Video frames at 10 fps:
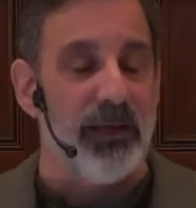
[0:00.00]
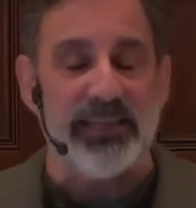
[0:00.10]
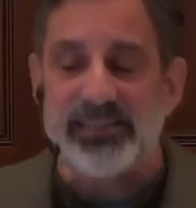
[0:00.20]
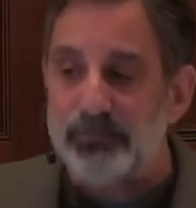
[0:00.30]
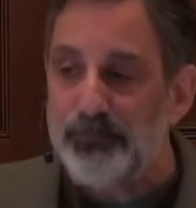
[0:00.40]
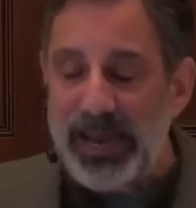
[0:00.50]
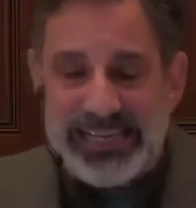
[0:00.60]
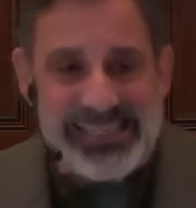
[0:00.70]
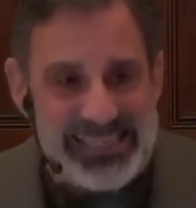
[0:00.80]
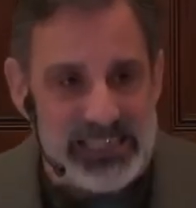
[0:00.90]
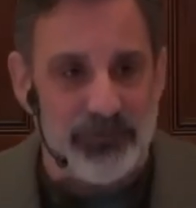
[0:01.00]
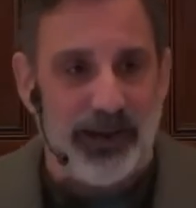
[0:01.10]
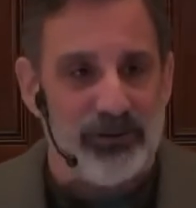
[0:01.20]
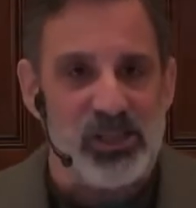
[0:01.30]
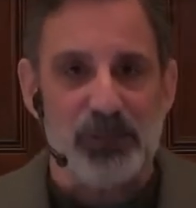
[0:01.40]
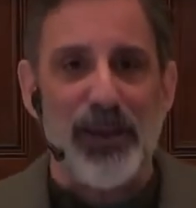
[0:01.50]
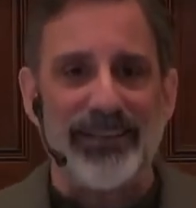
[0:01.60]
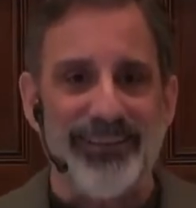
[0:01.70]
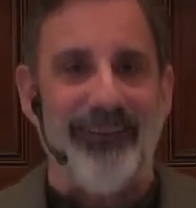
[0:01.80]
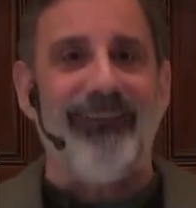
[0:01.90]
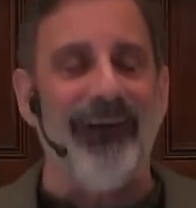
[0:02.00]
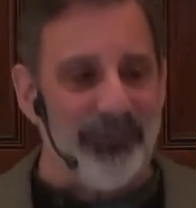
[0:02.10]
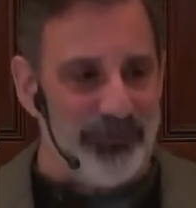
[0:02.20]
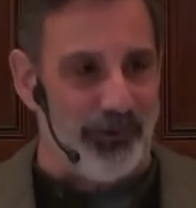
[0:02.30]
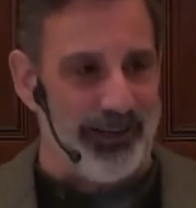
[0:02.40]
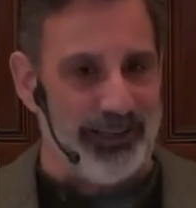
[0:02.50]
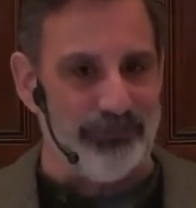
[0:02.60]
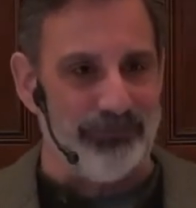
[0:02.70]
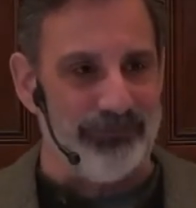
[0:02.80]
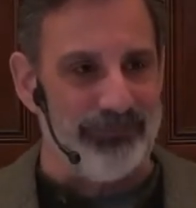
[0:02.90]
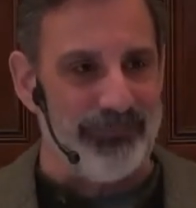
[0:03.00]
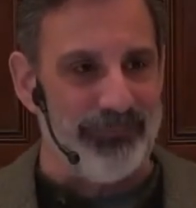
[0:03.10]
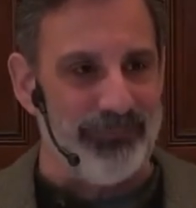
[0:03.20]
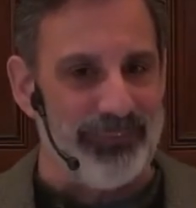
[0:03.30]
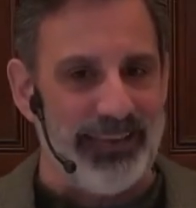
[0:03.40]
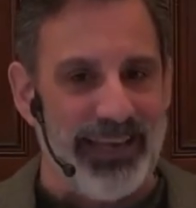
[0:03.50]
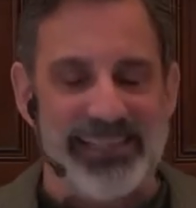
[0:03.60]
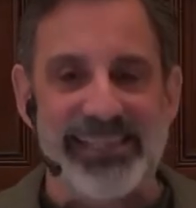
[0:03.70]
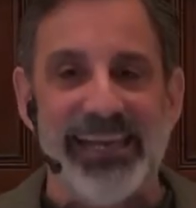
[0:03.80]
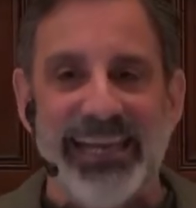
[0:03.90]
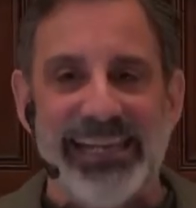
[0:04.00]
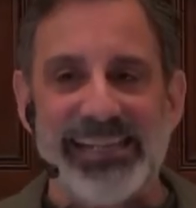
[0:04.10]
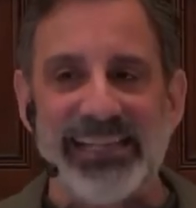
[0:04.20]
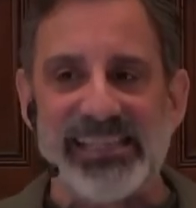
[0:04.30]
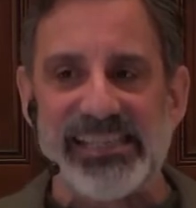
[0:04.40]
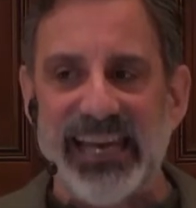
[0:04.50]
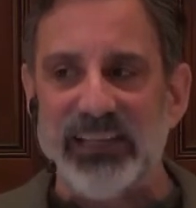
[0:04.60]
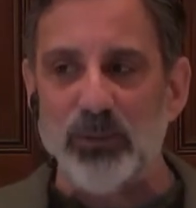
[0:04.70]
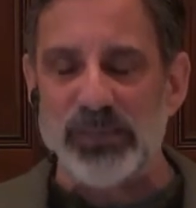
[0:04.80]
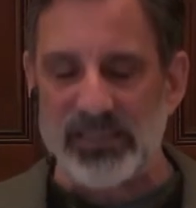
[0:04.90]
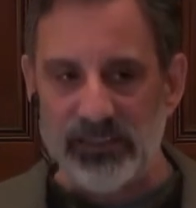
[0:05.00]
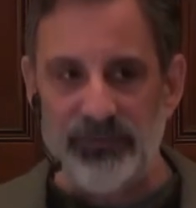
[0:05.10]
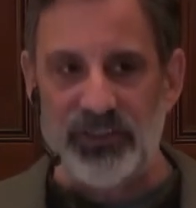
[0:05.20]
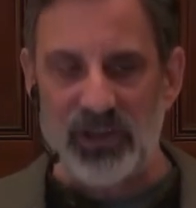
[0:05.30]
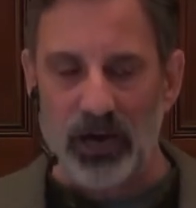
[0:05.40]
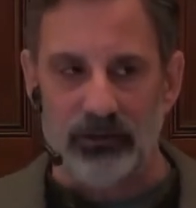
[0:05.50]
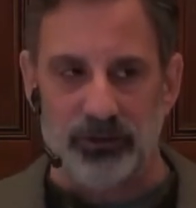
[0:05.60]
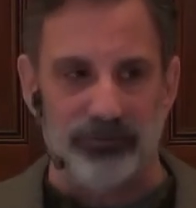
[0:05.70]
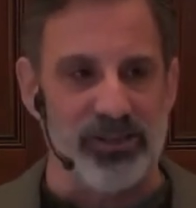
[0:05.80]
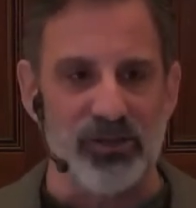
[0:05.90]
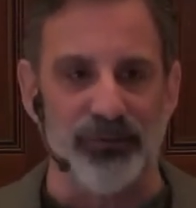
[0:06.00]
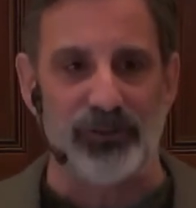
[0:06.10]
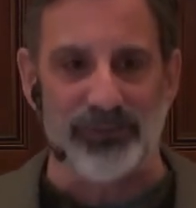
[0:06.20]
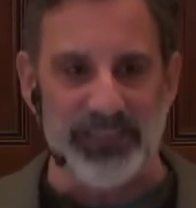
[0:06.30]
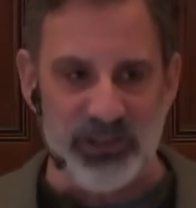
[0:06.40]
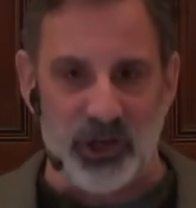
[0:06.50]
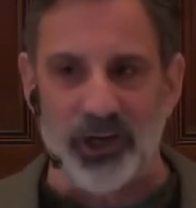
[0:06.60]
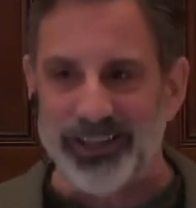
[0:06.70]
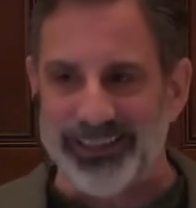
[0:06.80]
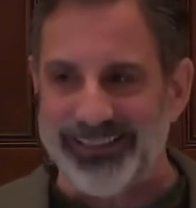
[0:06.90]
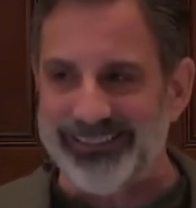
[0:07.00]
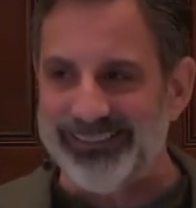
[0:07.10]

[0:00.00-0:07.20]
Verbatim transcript: It's the basis of our respect and awe for him. It's, he's not saying you must live in terror the rest of your eternity.